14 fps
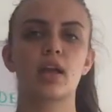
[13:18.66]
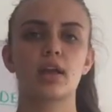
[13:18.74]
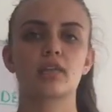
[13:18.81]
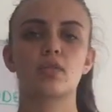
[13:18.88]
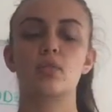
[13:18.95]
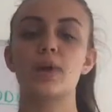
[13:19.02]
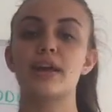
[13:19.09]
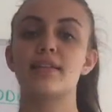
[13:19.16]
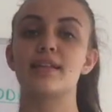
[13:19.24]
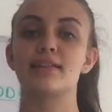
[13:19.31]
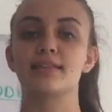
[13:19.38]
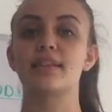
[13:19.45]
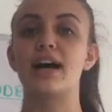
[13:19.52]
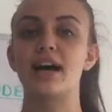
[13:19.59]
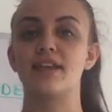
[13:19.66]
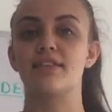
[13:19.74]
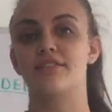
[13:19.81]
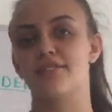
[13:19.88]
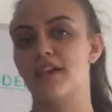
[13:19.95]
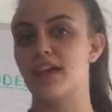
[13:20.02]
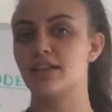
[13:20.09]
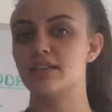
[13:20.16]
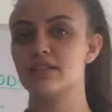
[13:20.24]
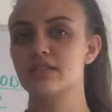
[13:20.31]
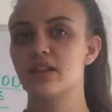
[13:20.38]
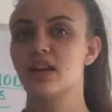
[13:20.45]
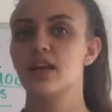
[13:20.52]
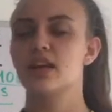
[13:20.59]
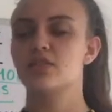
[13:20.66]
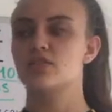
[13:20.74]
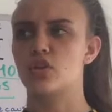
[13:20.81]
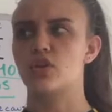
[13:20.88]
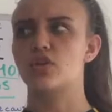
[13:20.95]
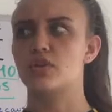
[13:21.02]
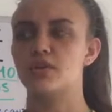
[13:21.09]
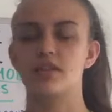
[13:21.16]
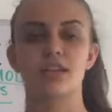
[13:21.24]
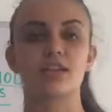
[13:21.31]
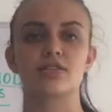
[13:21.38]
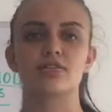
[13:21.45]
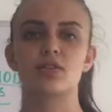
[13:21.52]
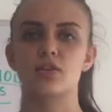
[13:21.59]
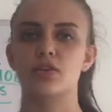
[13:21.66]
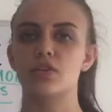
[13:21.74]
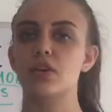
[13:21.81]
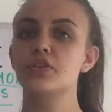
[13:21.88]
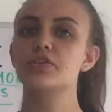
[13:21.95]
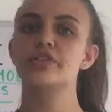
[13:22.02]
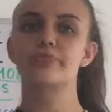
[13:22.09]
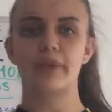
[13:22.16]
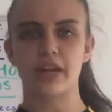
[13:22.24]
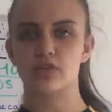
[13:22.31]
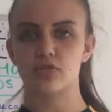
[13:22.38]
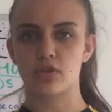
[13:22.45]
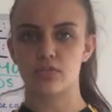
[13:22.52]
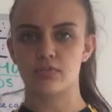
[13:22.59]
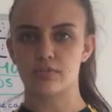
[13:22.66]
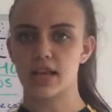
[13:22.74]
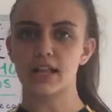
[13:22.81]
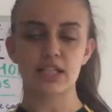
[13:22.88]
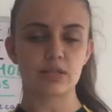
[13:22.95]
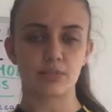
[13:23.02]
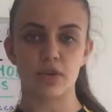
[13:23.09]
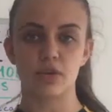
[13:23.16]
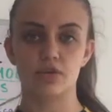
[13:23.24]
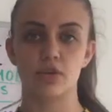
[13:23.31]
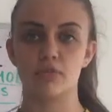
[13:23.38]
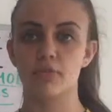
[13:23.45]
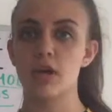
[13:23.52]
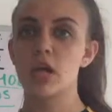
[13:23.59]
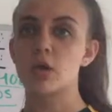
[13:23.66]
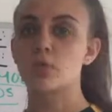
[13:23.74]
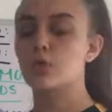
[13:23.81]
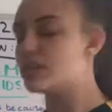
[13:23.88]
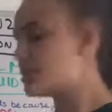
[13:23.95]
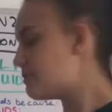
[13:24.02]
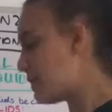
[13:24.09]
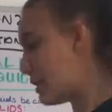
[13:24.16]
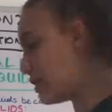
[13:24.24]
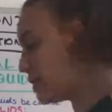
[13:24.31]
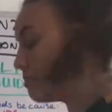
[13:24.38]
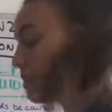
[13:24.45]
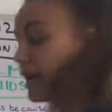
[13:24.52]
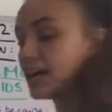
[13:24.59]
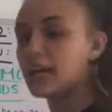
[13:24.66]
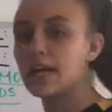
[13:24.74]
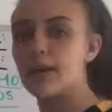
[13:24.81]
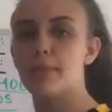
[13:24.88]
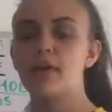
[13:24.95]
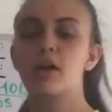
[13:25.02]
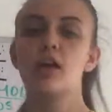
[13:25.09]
the way that light affects certain things. So the whole spectrum, color spectrum, was founded by him.